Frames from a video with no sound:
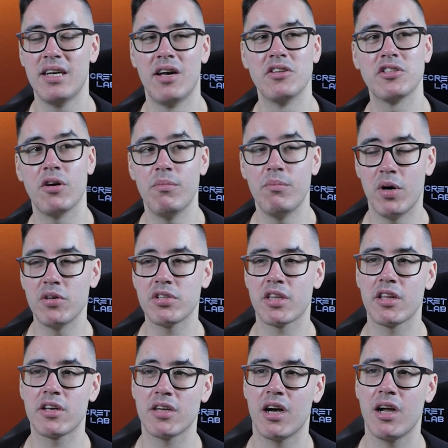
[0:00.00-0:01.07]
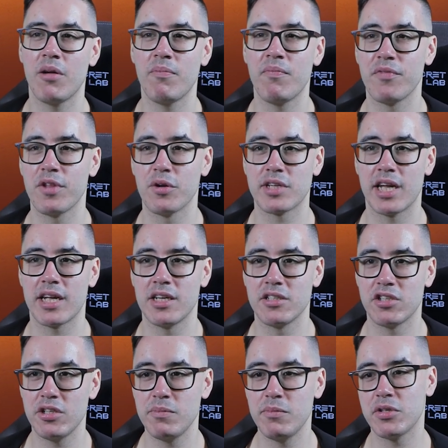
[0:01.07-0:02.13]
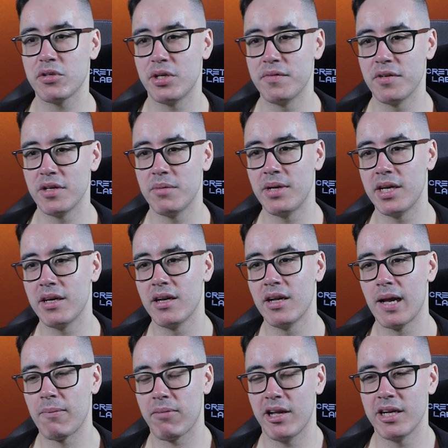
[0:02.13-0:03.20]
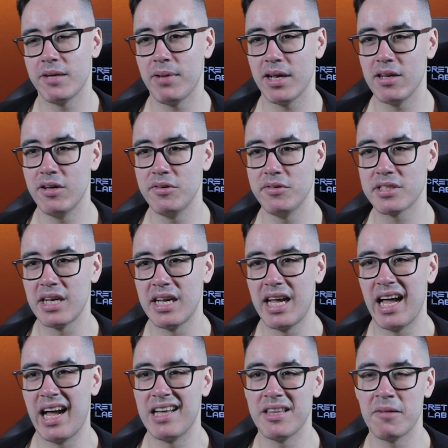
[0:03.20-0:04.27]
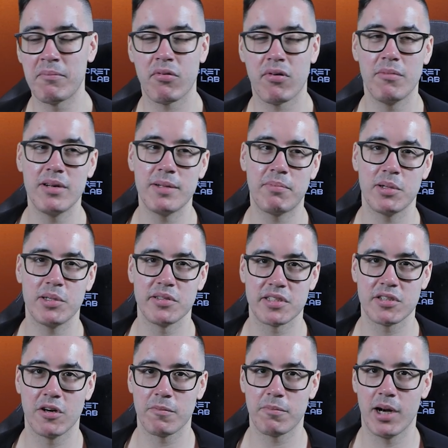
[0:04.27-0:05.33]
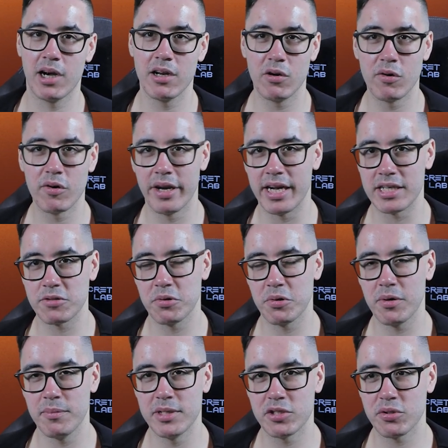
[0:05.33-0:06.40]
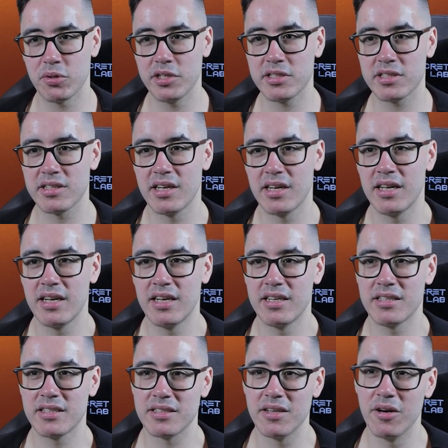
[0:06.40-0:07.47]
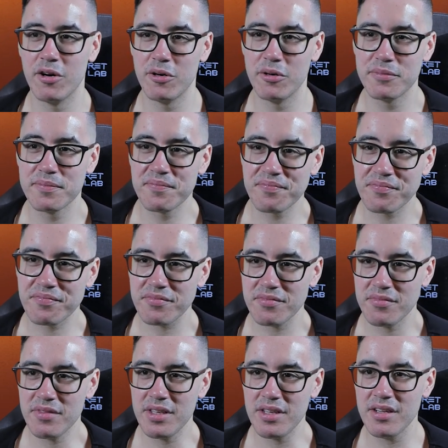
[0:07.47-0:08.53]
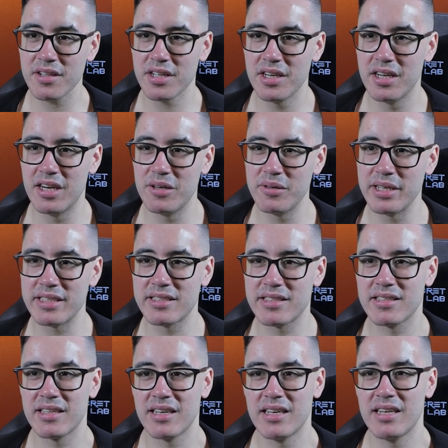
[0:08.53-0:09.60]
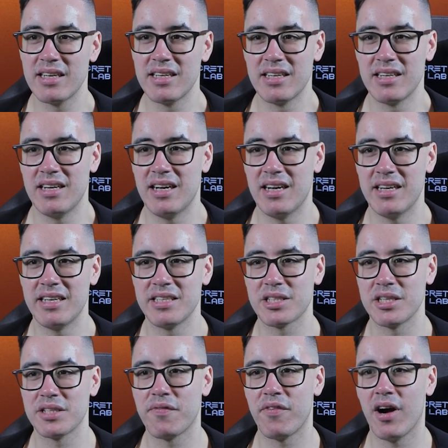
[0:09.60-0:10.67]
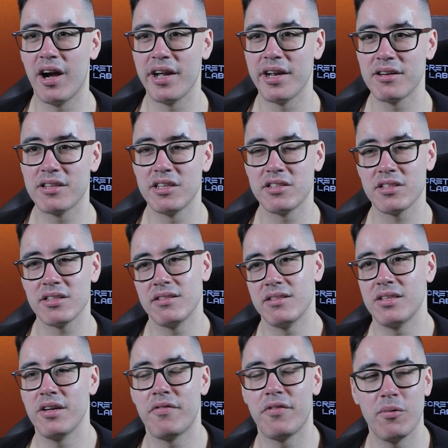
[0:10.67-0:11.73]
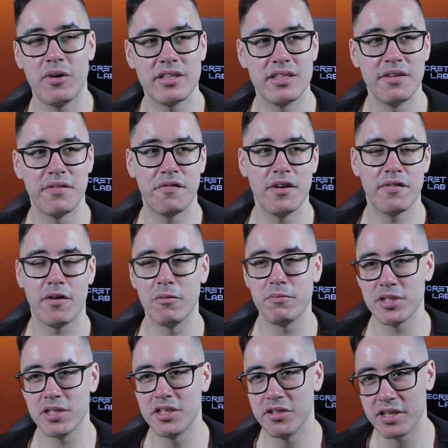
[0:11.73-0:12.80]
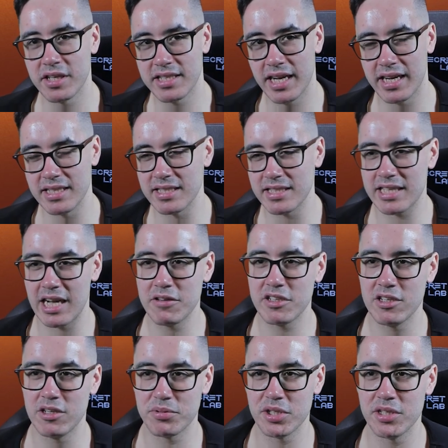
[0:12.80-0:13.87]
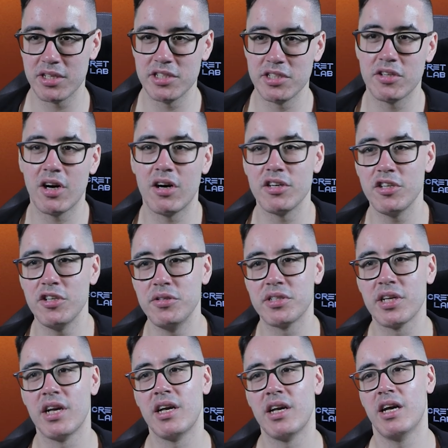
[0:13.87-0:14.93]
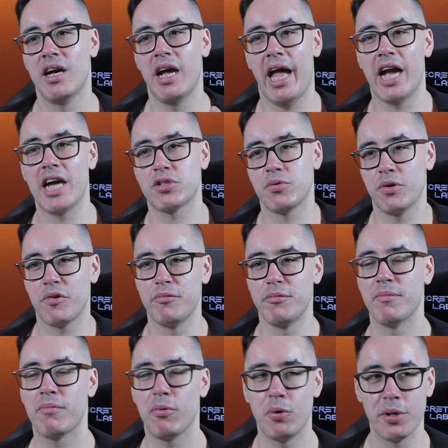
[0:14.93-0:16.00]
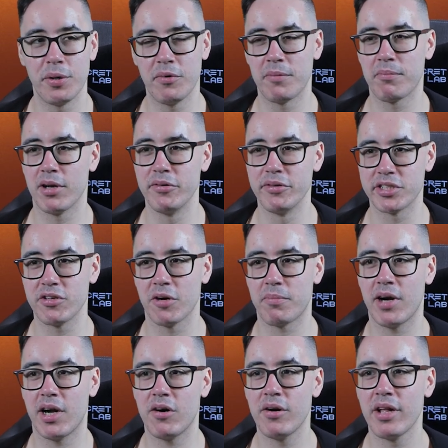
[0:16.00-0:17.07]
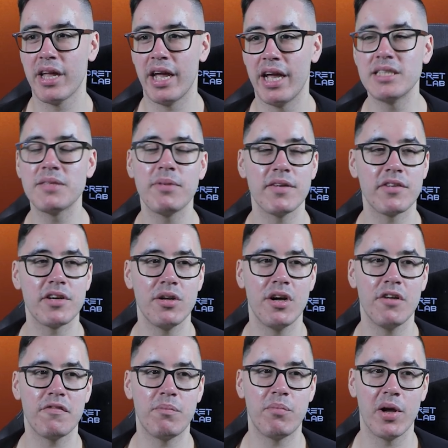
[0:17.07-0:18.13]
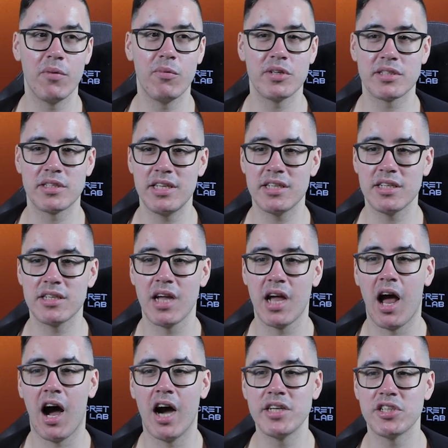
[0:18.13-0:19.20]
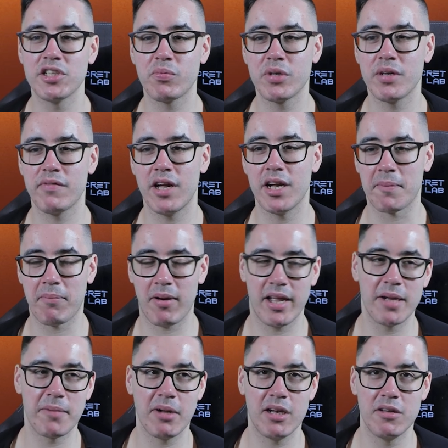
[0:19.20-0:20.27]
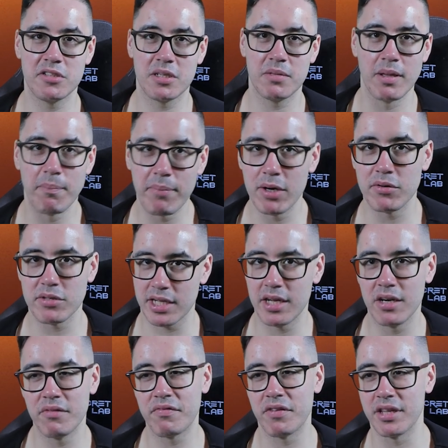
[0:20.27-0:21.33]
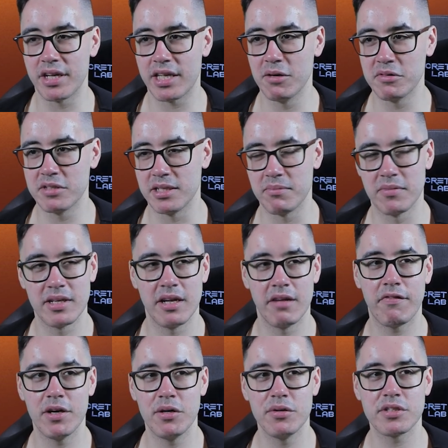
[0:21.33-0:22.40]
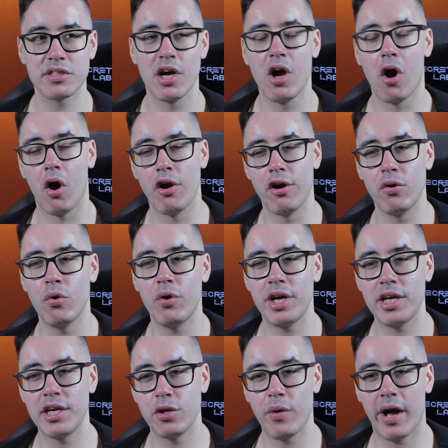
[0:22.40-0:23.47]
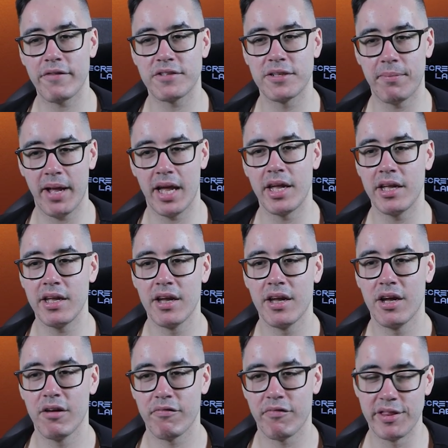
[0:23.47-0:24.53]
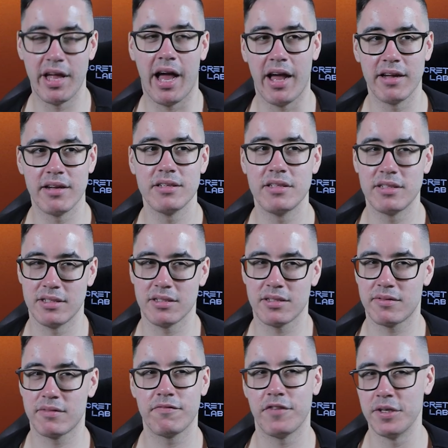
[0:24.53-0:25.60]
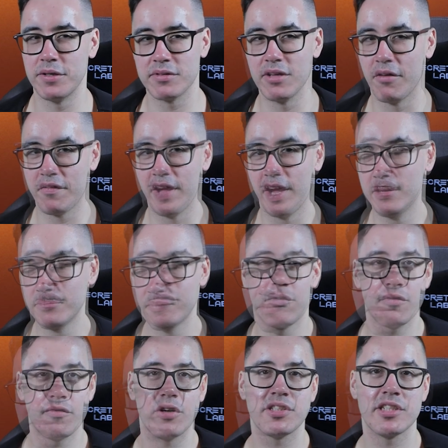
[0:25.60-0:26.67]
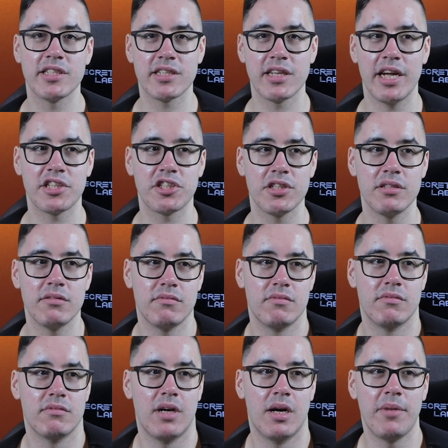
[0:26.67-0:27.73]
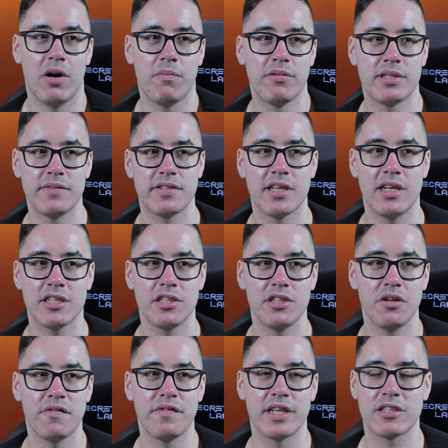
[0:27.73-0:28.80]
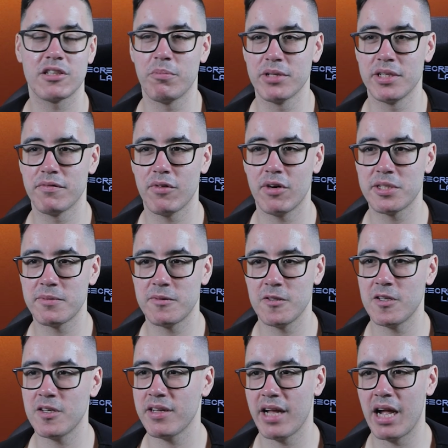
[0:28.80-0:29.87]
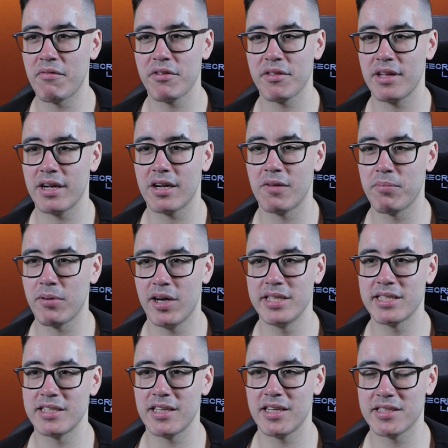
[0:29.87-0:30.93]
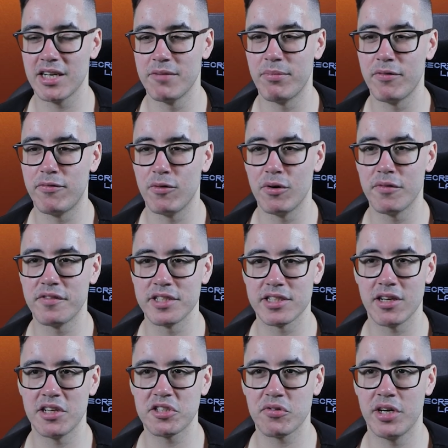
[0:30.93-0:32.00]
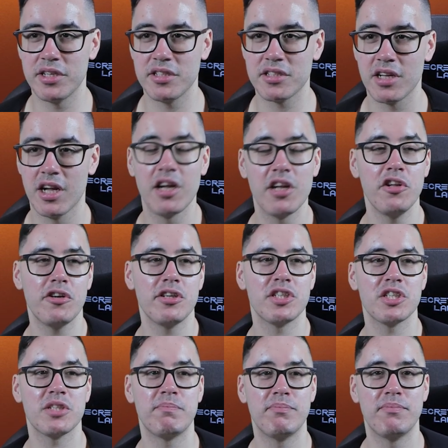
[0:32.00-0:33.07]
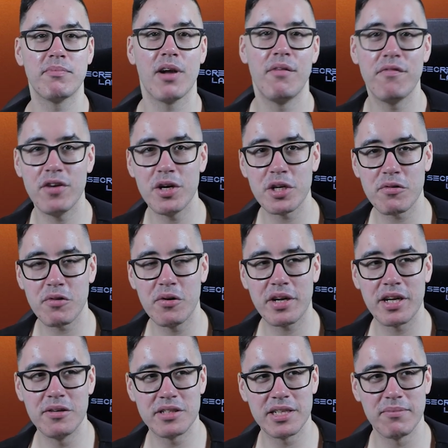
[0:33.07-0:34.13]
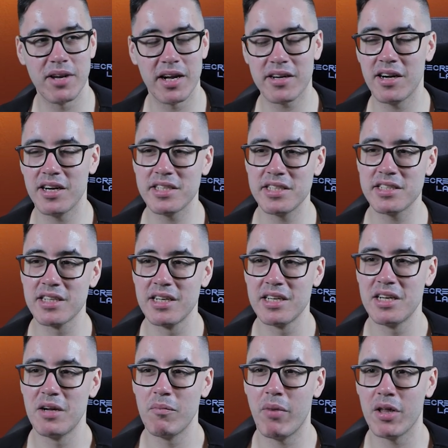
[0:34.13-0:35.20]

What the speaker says: So most of the time you're taking 2 Mutoid Vermin, Plague Bellows, and then probably Pollute Stockpile or an extra equipment choice. So it's fine, because if you wanted a 5th option, you could take it as a scouting option, because you can't use extra equipment point with Pollute Stockpile. It's a bit of a nerf, but it was needed. I just would have liked Plague Bellows to be built in for the kill team. It feels annoying you have to pay for that. It just feels not fair. For roster selection, Operative Selection, your fixed operative roster, everything applies as I said before for Star Striders. You can just convert your own kill team like I did. But